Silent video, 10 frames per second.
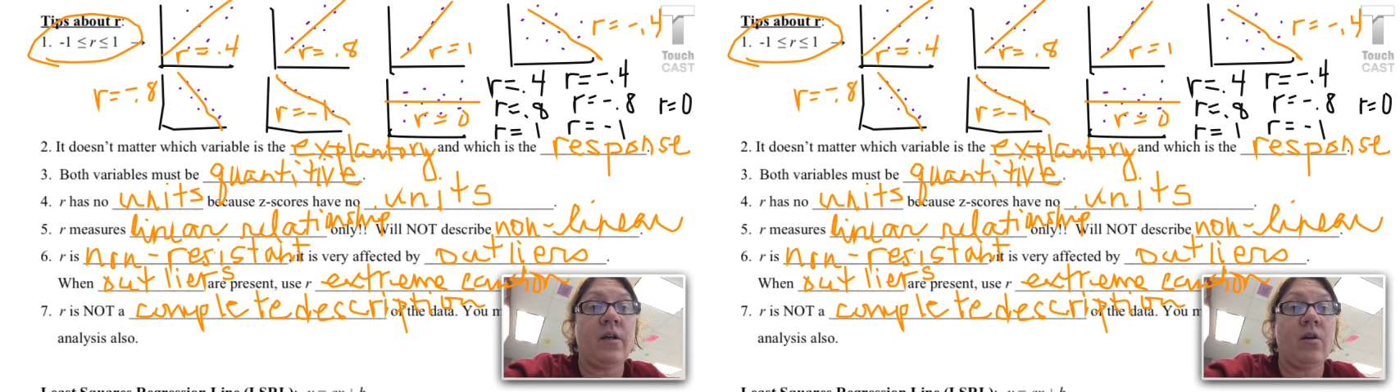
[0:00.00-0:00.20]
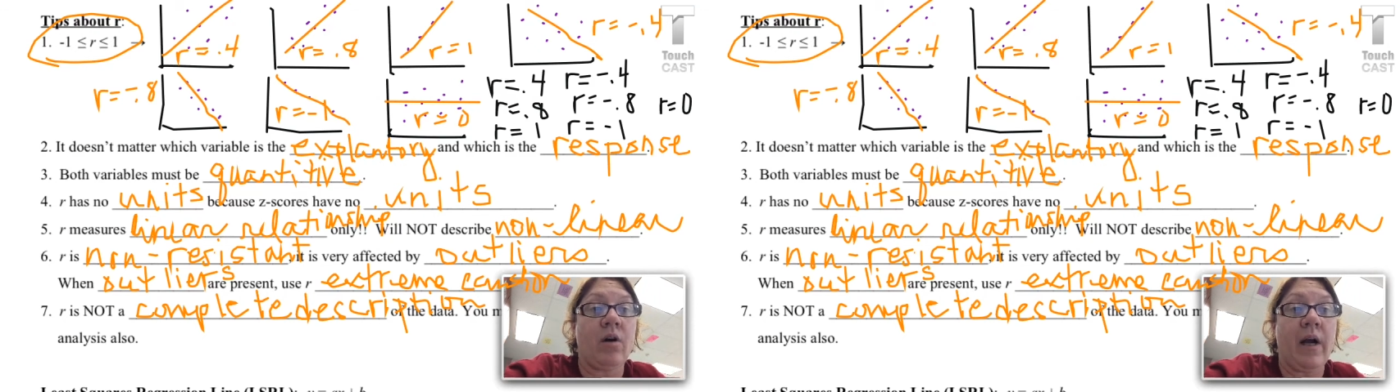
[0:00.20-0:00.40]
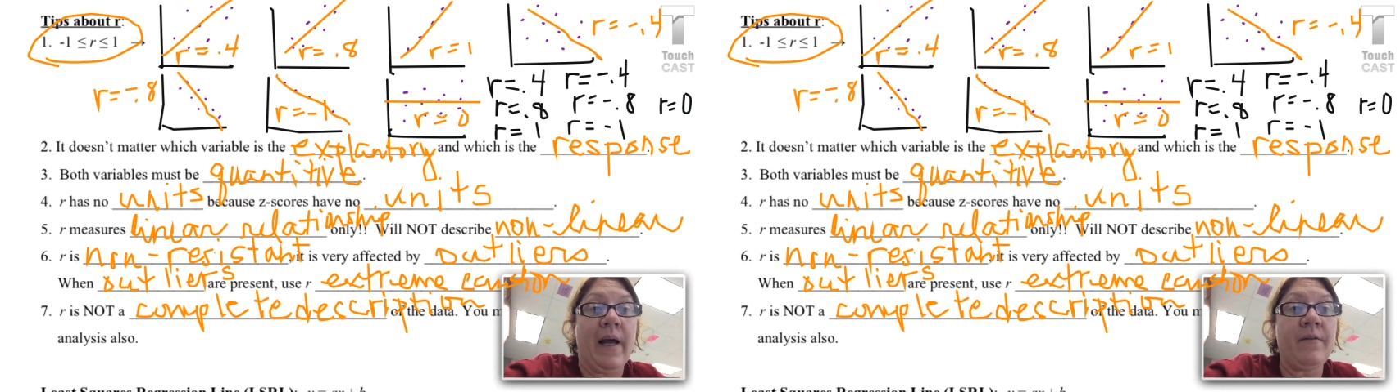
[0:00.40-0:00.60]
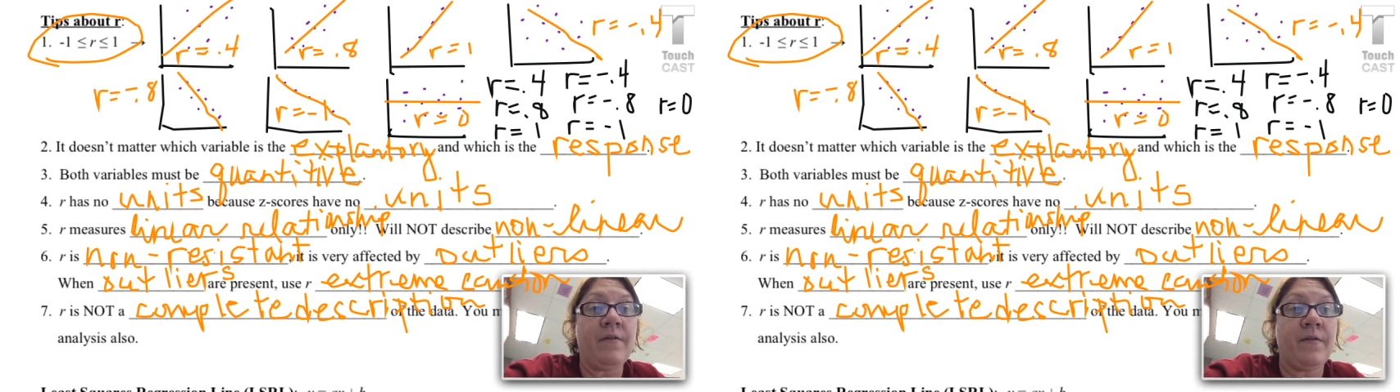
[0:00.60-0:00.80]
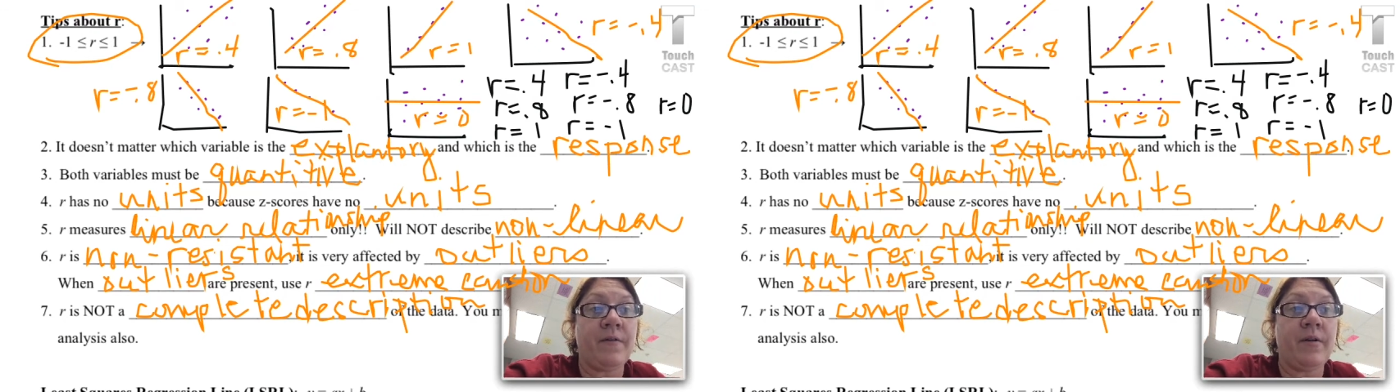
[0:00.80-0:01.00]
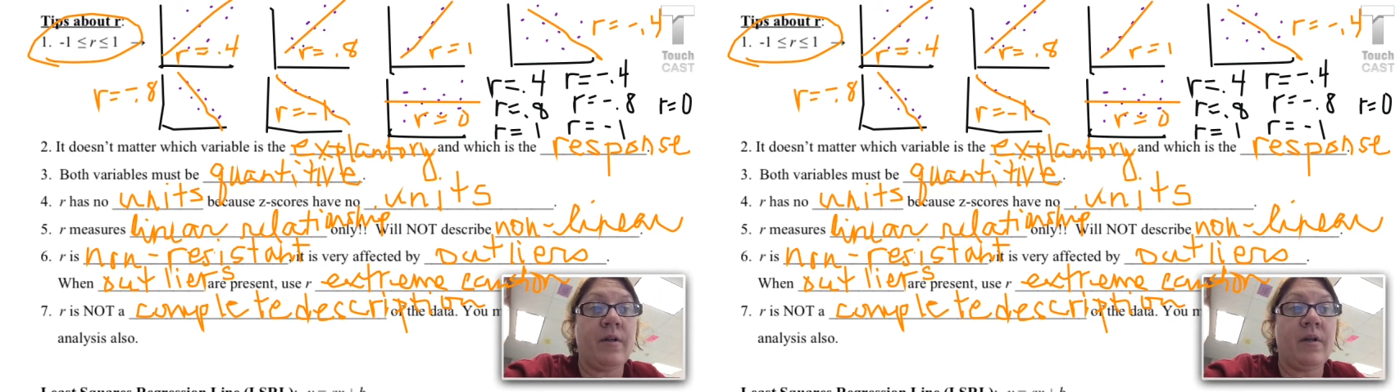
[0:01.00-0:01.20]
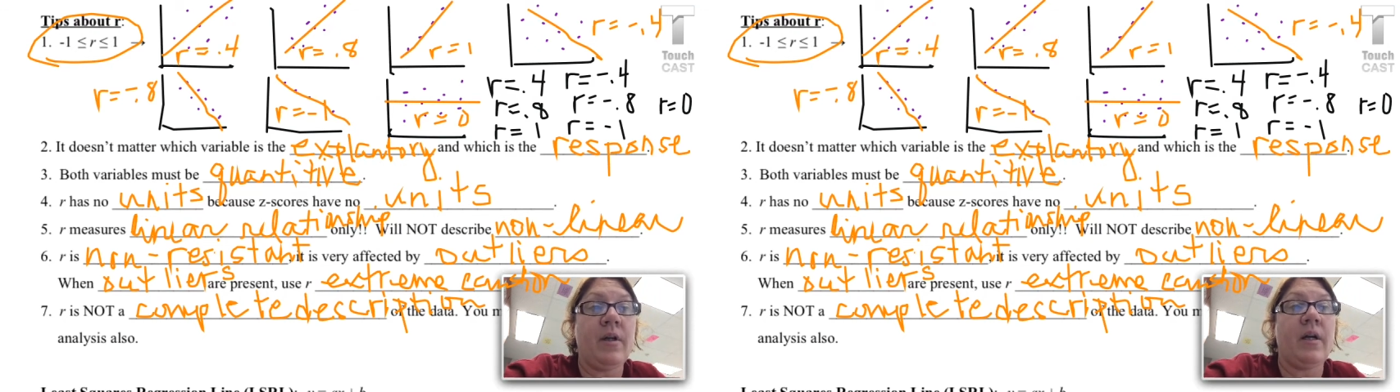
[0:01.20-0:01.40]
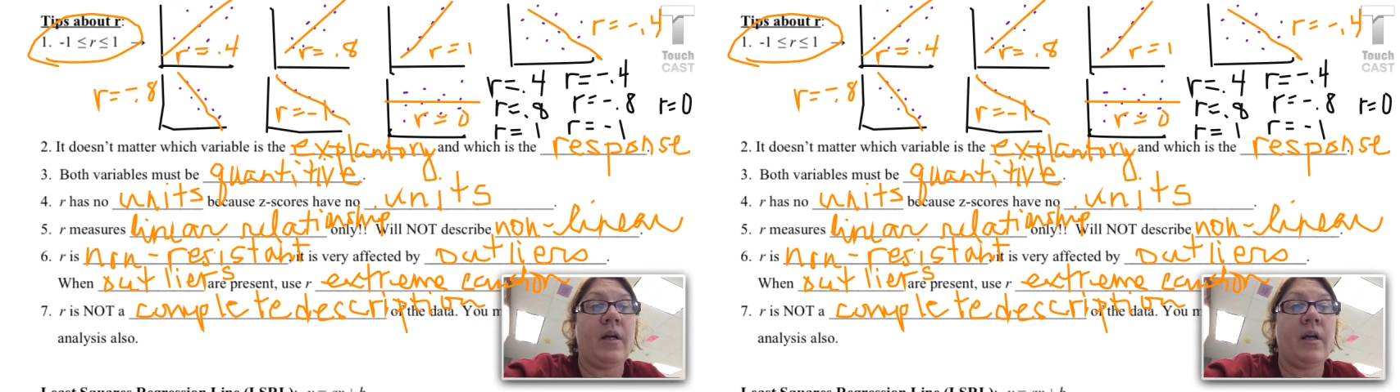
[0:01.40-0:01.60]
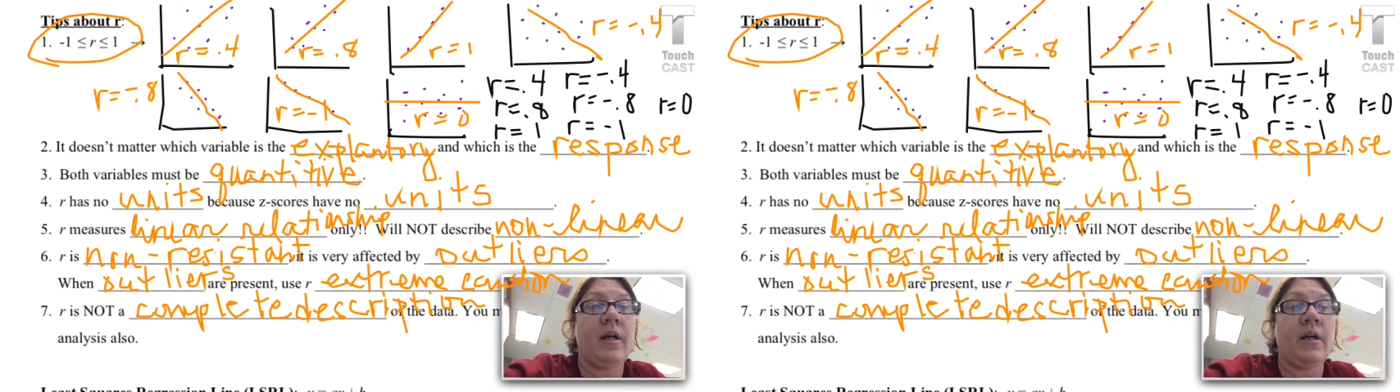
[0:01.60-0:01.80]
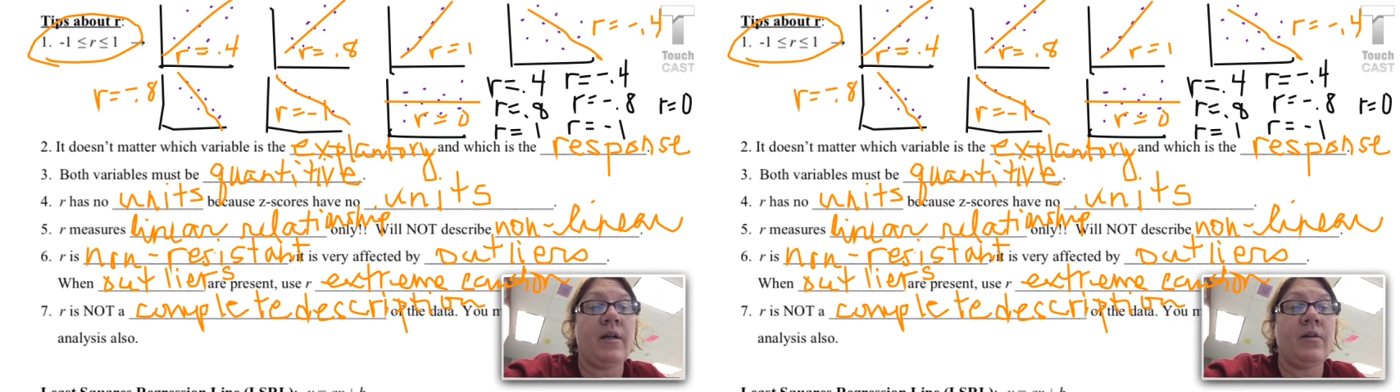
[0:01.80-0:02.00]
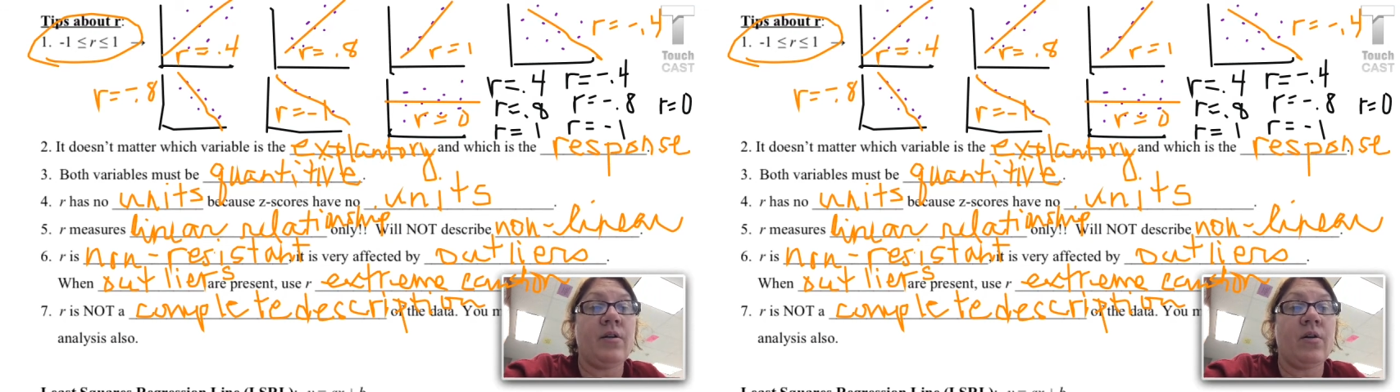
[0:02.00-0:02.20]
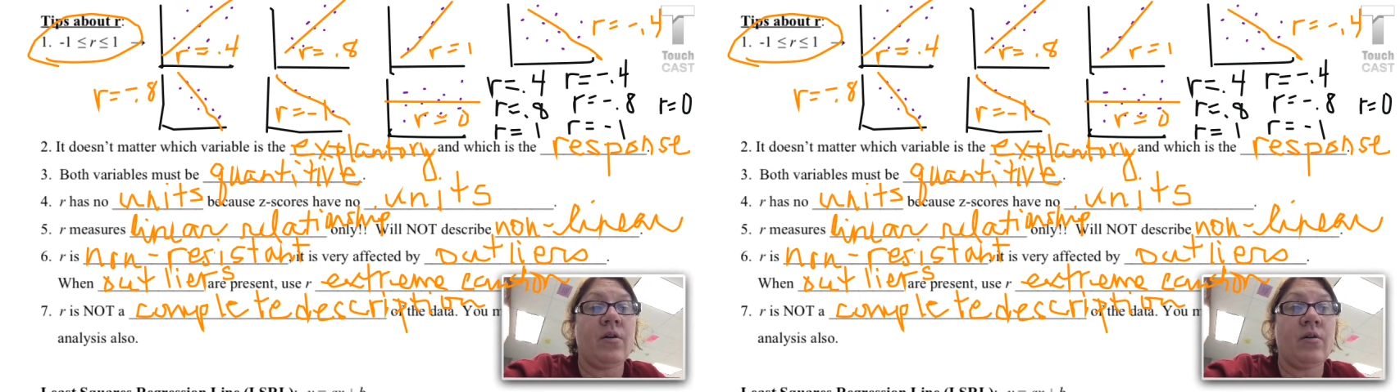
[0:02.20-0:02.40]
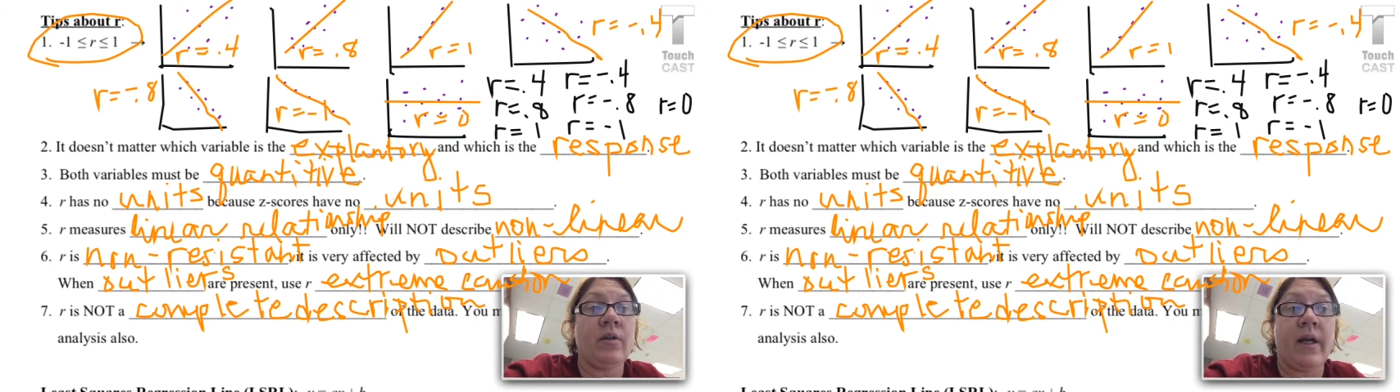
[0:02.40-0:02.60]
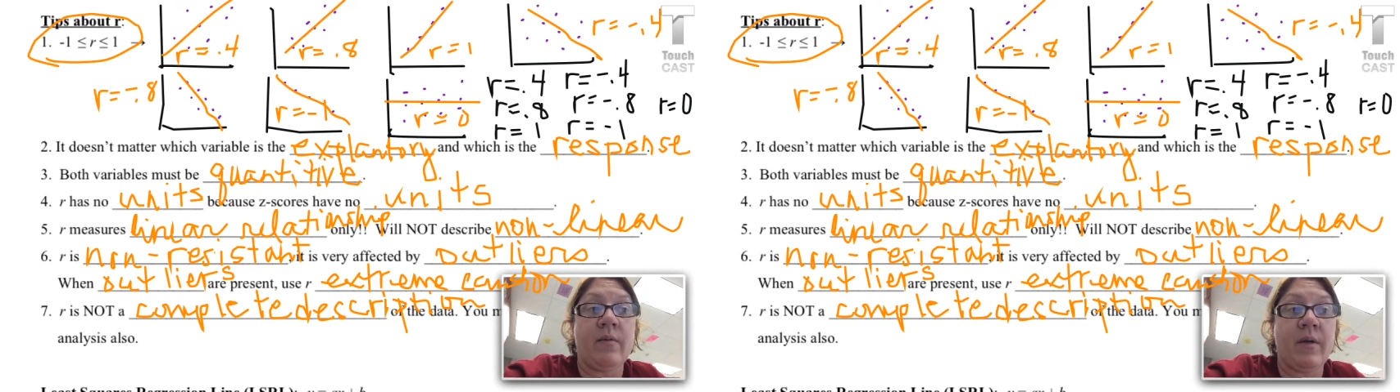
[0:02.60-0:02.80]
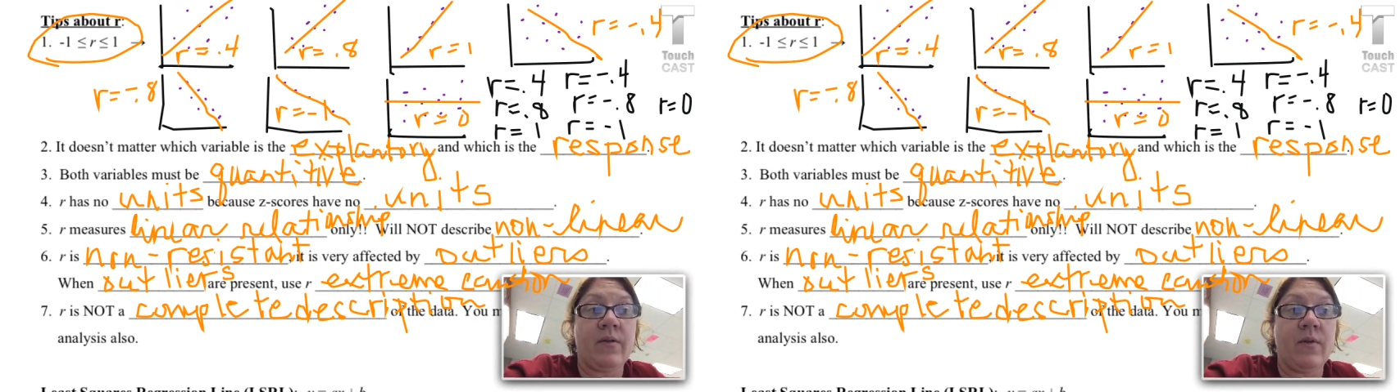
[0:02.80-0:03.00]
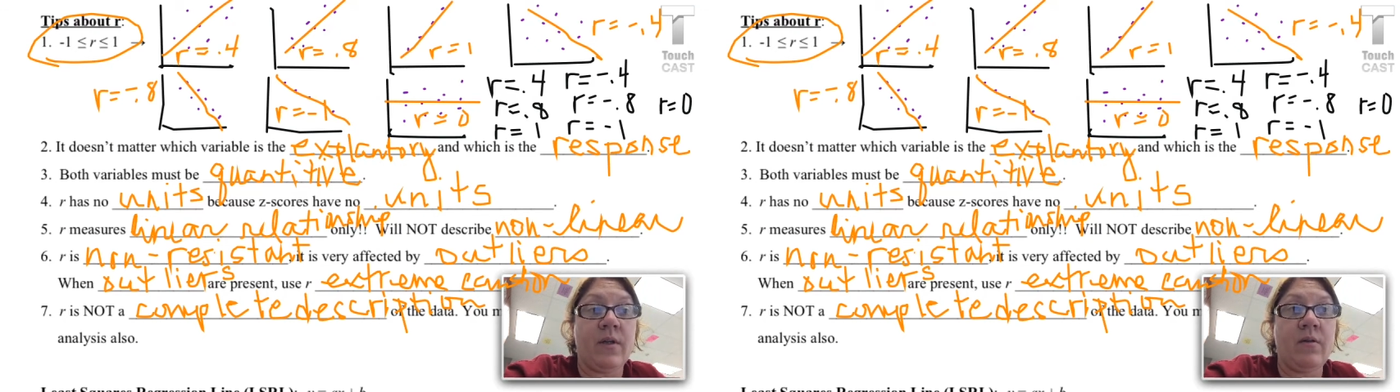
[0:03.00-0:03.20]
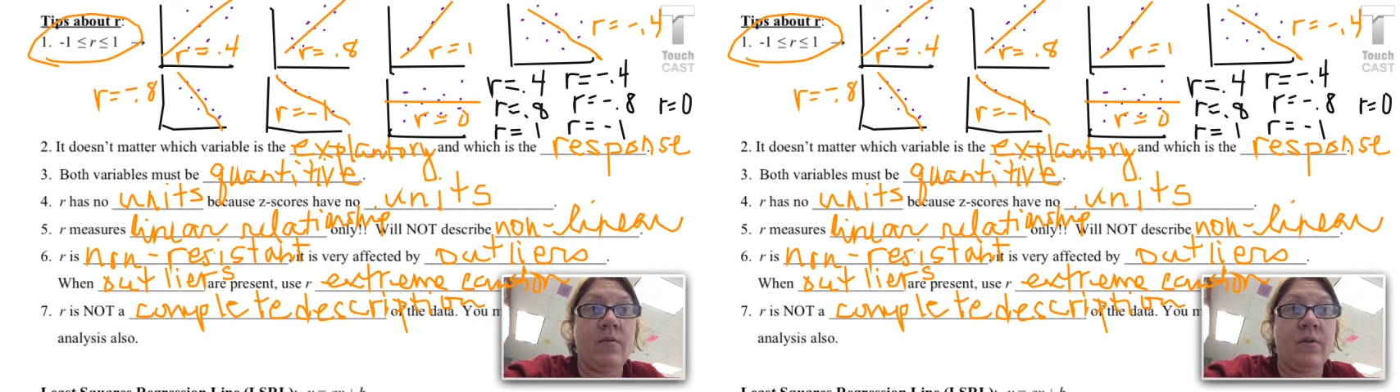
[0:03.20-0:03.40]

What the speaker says: and your graph and your line of best fit,